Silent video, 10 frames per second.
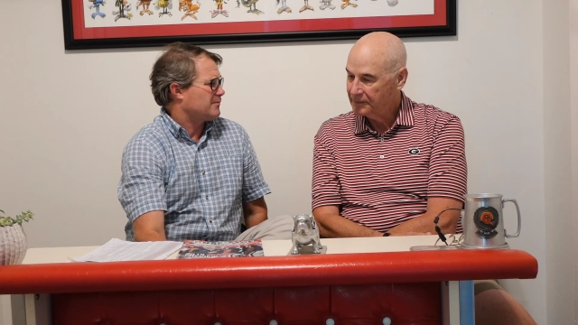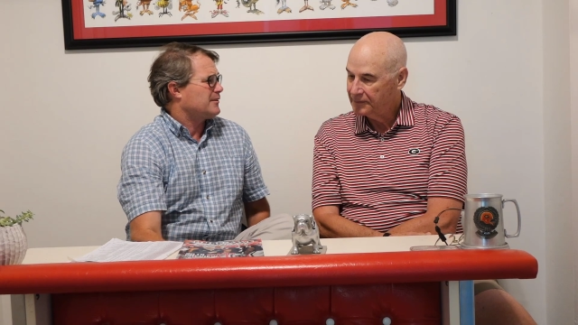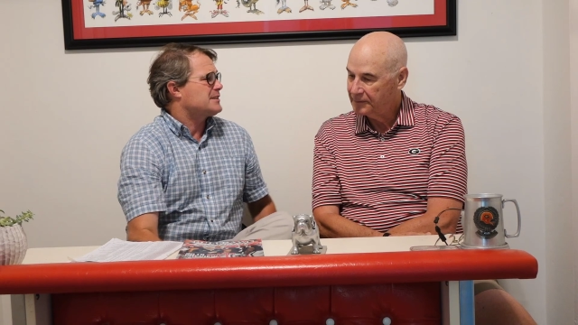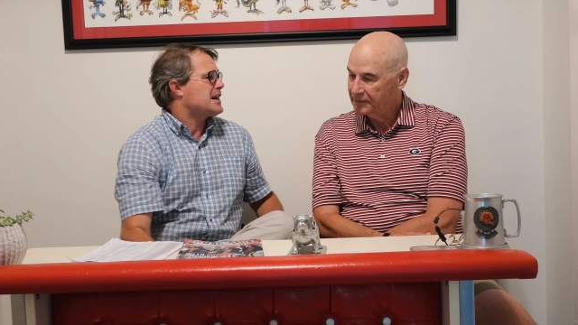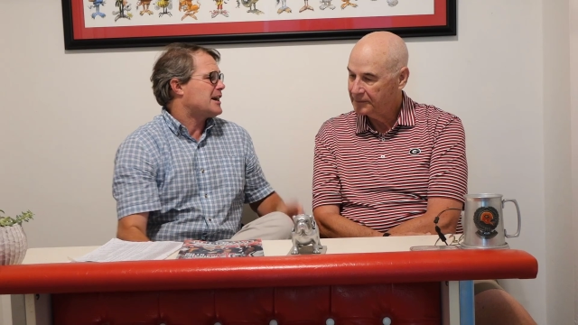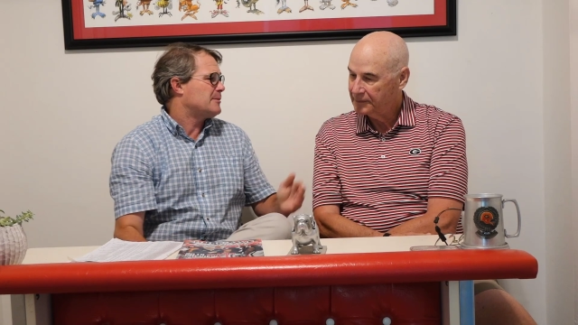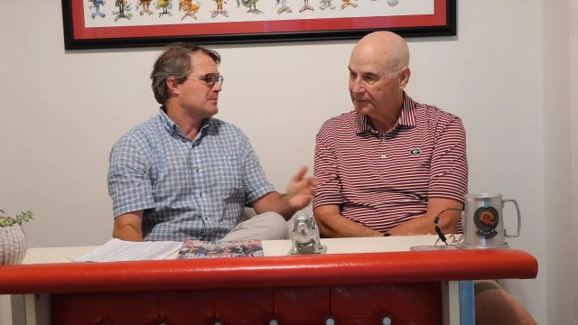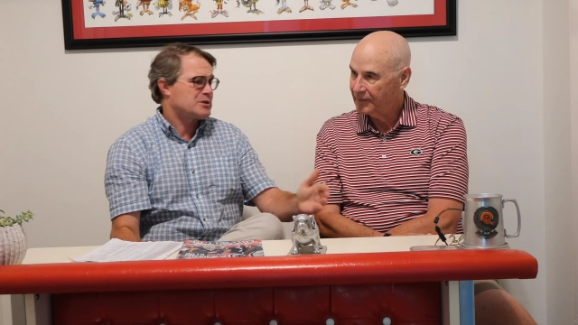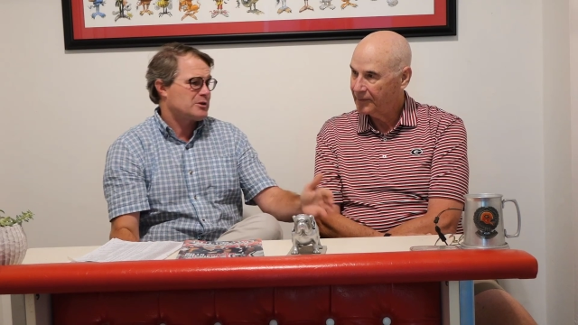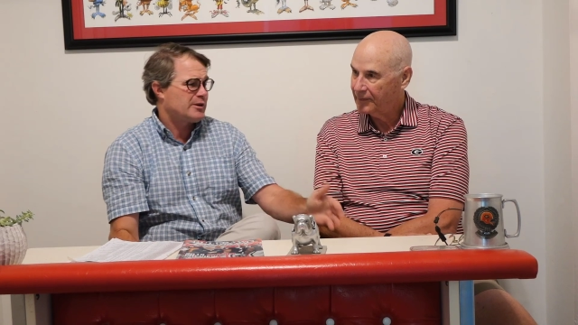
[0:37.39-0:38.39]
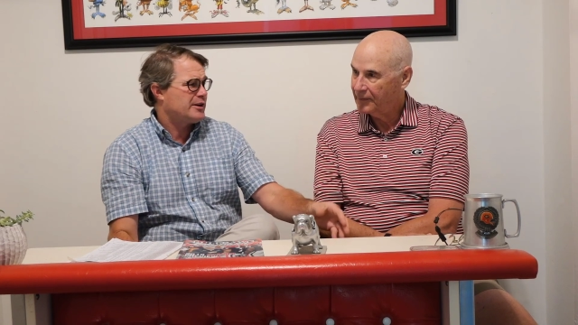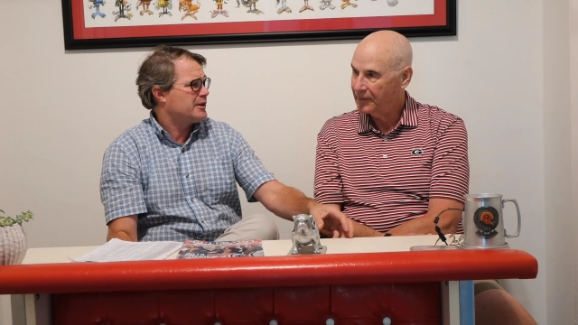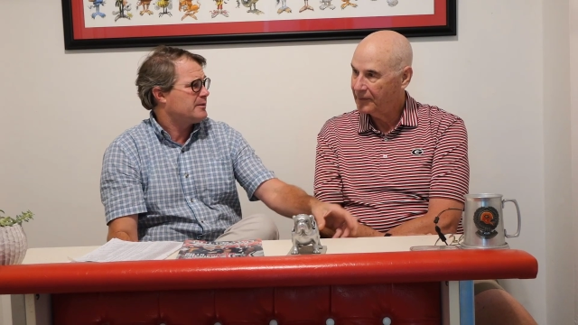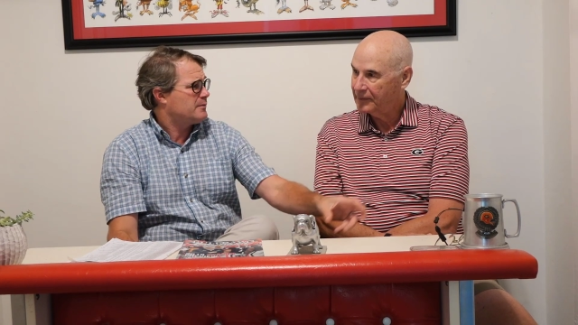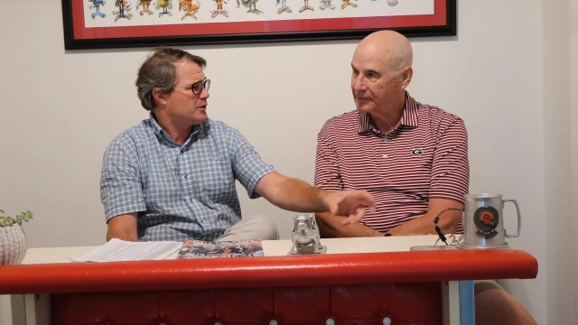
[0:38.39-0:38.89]
Speaker 1: the time
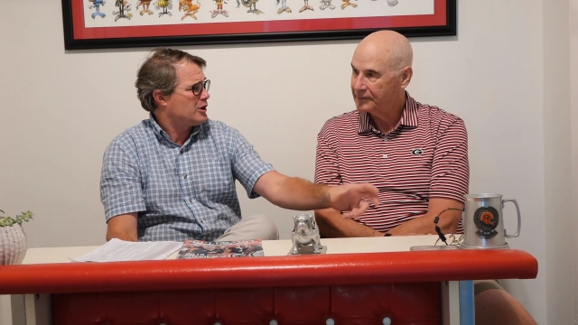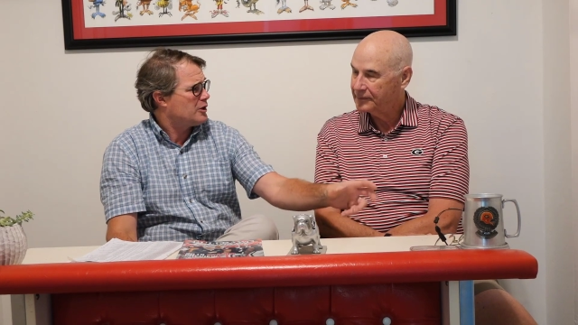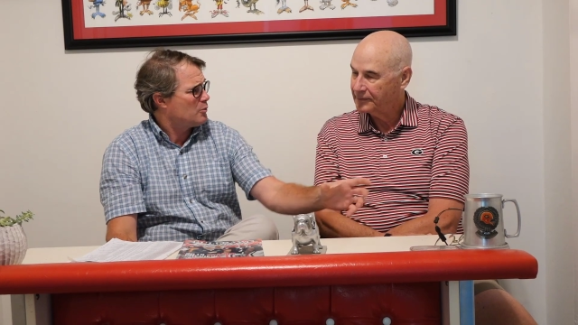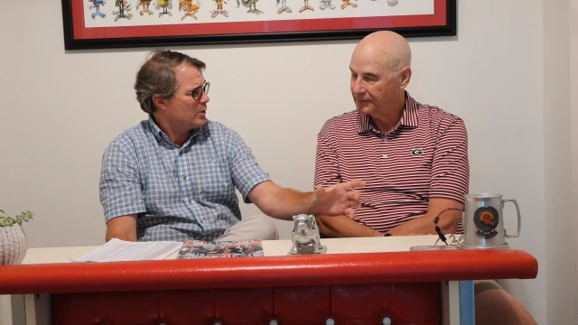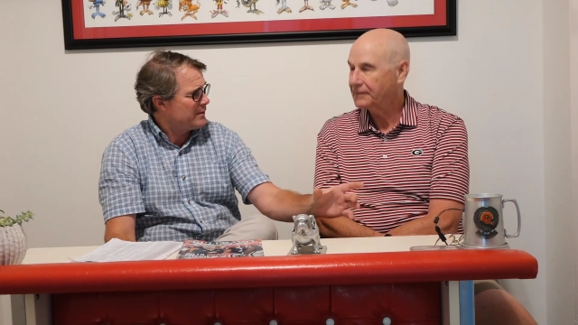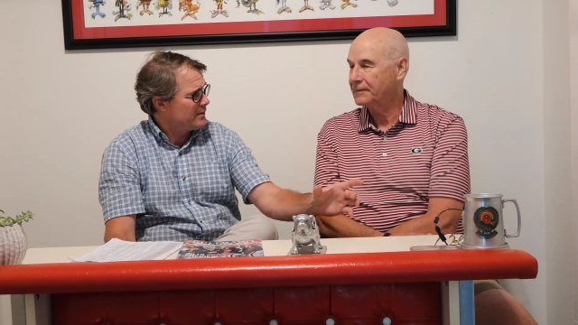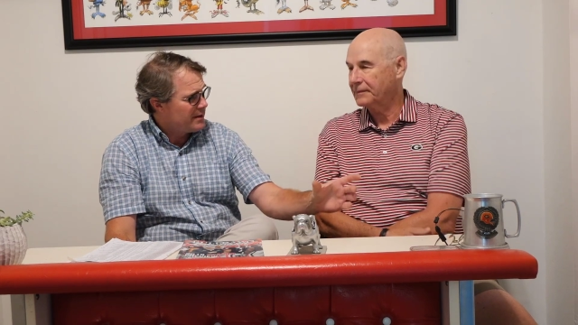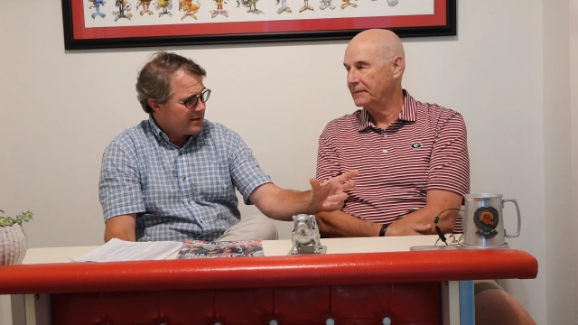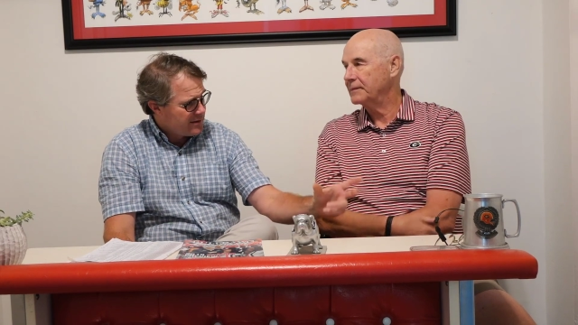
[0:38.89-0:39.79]
between you know when